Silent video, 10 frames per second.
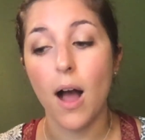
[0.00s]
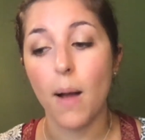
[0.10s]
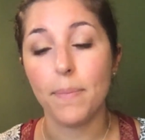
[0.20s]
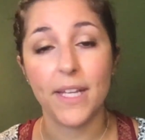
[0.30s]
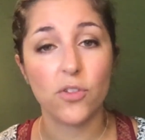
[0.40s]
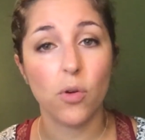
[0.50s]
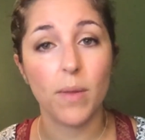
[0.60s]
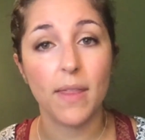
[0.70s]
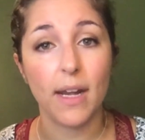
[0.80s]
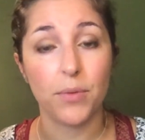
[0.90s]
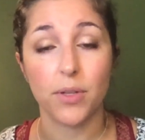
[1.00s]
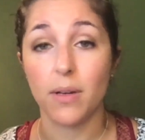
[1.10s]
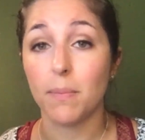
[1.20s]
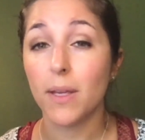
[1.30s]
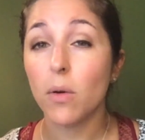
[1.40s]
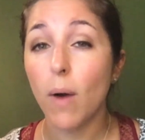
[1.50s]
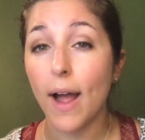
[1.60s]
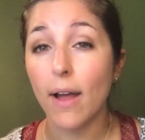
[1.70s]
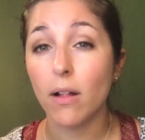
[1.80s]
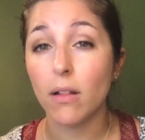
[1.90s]
They told me that it was going to be a
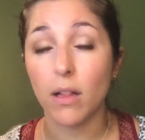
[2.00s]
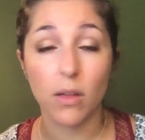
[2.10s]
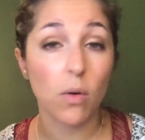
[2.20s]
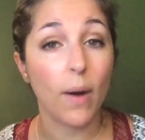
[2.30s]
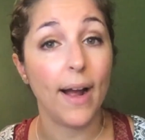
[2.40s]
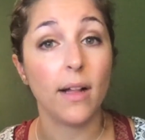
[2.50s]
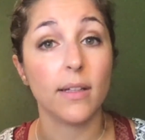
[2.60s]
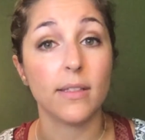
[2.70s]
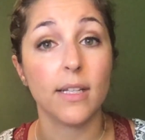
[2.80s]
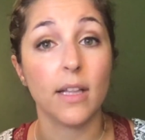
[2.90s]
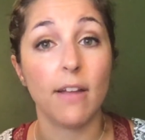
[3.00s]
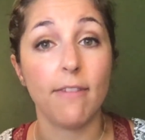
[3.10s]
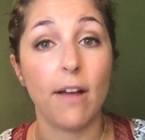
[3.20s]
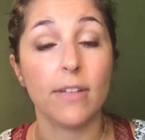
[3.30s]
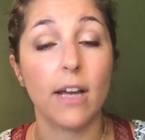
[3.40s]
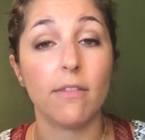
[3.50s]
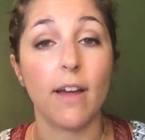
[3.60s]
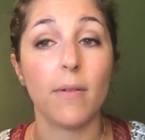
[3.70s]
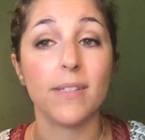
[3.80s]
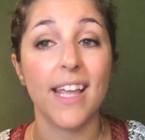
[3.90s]
little while until I found out if
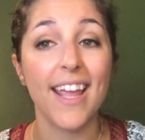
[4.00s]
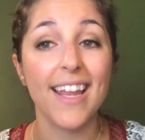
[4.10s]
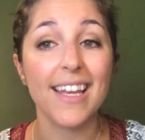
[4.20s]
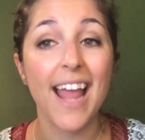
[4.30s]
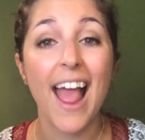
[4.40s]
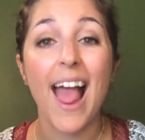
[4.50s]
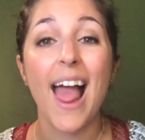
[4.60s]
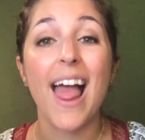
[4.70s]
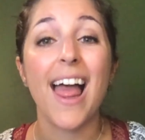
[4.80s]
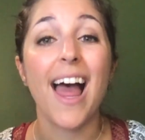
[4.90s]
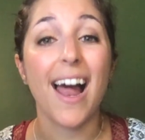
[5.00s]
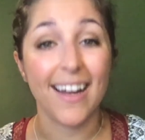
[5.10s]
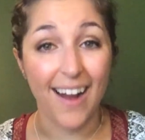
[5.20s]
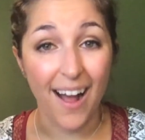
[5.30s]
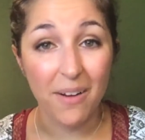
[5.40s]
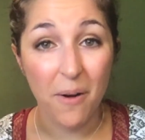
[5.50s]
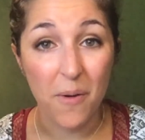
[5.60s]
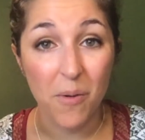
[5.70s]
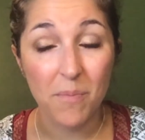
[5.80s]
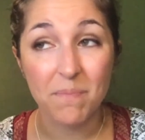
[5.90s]
I was in. I got
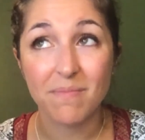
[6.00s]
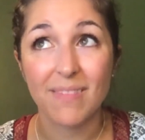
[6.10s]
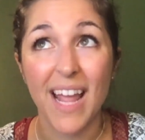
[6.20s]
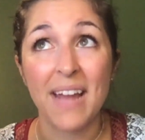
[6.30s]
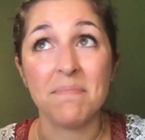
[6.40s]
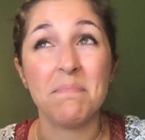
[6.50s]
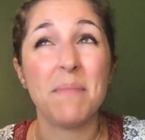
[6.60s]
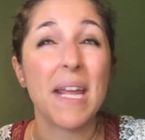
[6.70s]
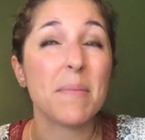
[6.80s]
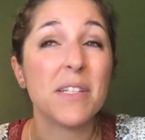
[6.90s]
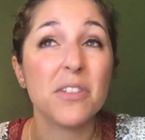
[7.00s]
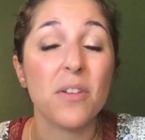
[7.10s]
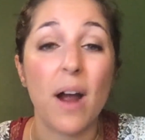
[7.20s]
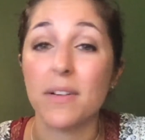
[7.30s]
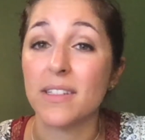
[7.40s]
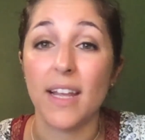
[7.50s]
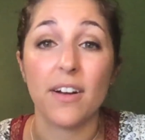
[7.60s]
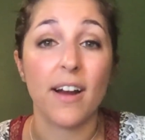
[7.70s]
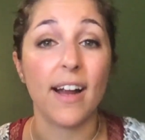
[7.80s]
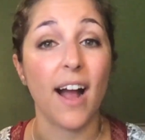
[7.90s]
home, and maybe 2 hours
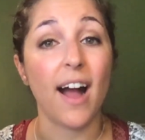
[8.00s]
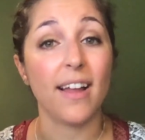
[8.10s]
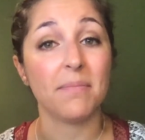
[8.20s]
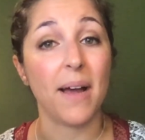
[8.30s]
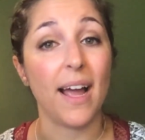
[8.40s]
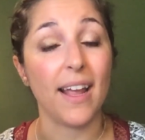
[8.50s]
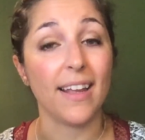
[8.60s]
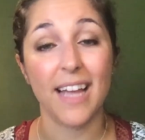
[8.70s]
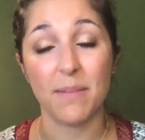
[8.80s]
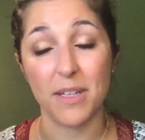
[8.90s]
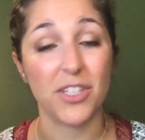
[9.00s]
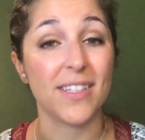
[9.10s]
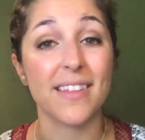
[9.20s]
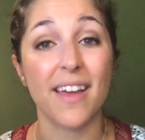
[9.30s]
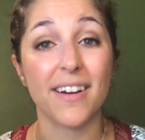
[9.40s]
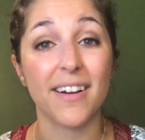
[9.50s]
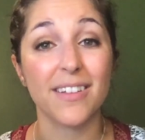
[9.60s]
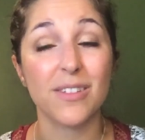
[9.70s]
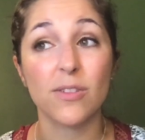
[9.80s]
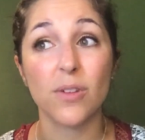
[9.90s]
later, I got my admissions letter.
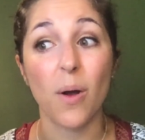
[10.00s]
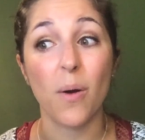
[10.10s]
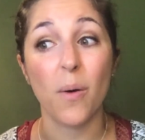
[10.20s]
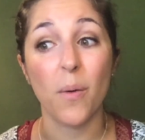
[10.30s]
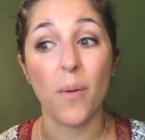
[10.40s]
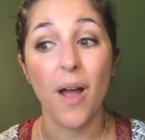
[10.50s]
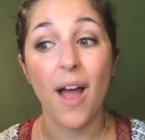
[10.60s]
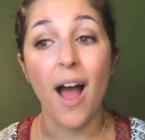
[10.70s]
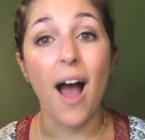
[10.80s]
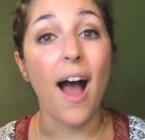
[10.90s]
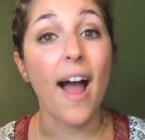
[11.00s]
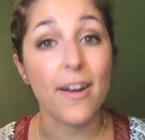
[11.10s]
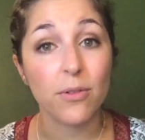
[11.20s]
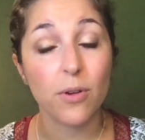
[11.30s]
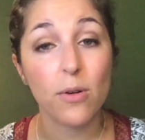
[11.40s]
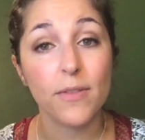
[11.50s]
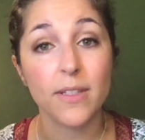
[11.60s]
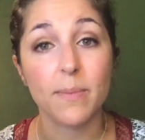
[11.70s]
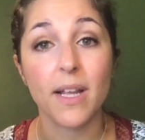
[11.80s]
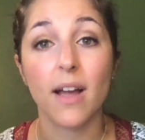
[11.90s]
So I don't know if
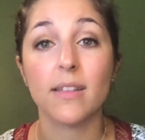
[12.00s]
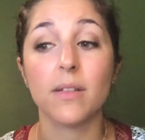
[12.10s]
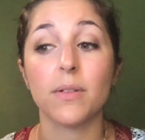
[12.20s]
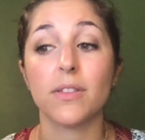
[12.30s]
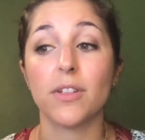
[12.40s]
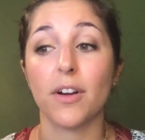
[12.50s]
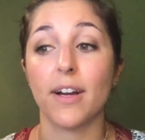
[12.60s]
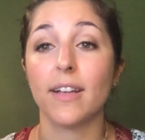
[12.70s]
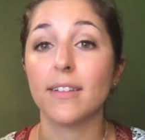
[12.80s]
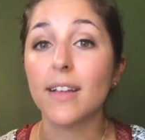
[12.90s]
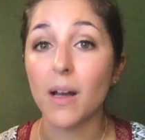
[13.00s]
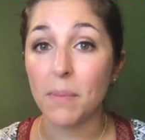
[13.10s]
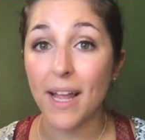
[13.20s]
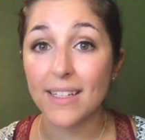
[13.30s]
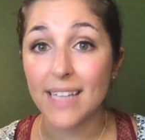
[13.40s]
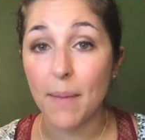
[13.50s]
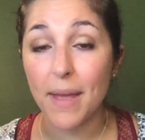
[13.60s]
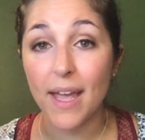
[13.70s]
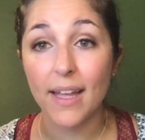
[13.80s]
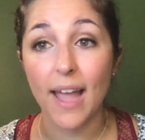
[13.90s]
it's because it was during a
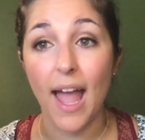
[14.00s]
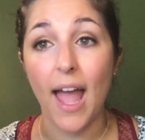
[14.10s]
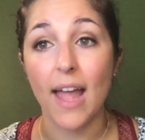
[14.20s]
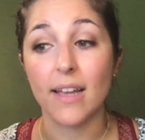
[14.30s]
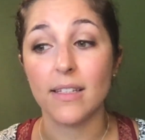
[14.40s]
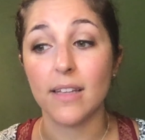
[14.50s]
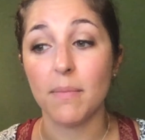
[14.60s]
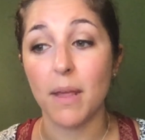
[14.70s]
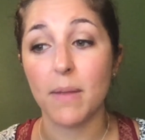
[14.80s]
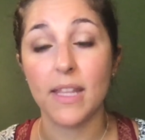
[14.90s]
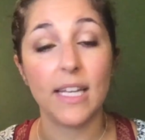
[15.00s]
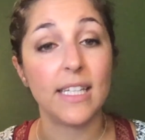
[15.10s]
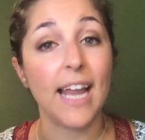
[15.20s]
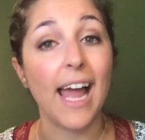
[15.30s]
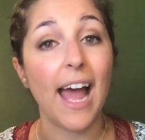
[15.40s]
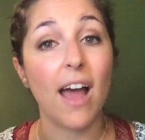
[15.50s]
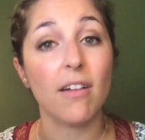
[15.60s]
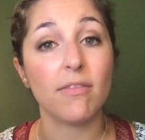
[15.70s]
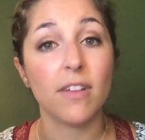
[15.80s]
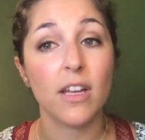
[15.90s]
pandemic and maybe they didn't
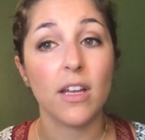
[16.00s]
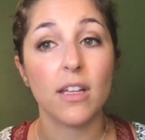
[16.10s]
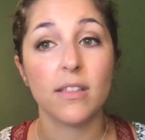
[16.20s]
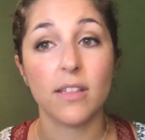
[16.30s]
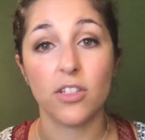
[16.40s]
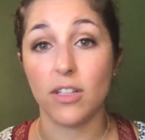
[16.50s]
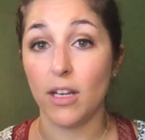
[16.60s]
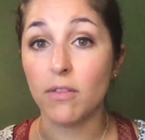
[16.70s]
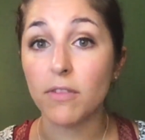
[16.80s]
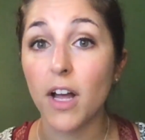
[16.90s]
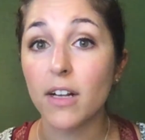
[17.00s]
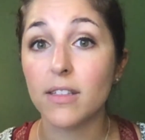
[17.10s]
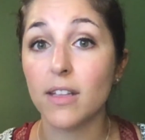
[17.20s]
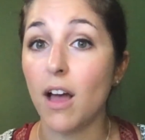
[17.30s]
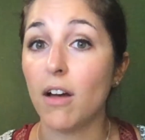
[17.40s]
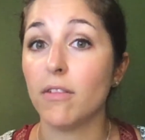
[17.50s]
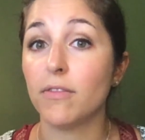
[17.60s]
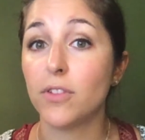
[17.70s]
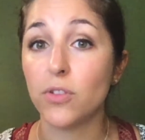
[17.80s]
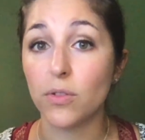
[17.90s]
have such an influx of
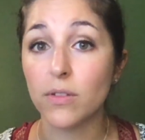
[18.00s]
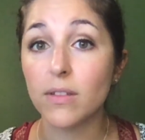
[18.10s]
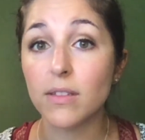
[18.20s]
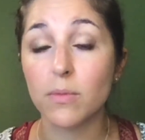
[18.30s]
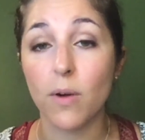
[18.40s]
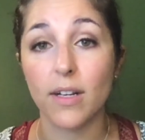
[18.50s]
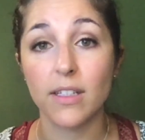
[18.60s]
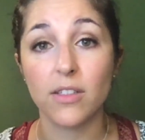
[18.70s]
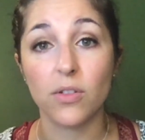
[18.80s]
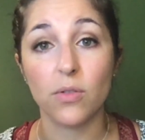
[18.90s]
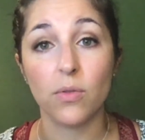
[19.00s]
students wanting to